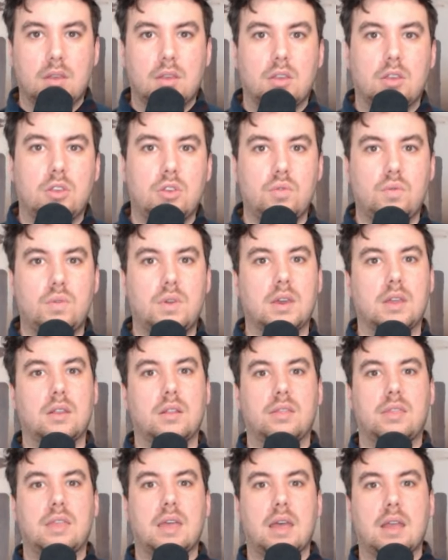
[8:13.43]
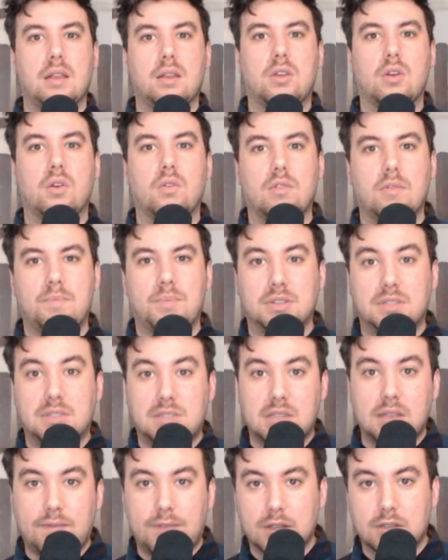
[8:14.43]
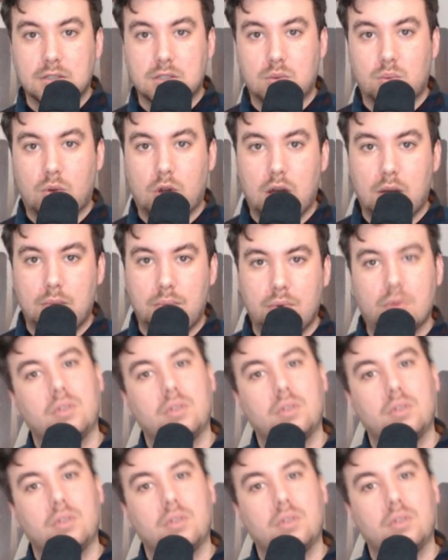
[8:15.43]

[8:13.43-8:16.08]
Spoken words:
you can then go to Pacific Swap,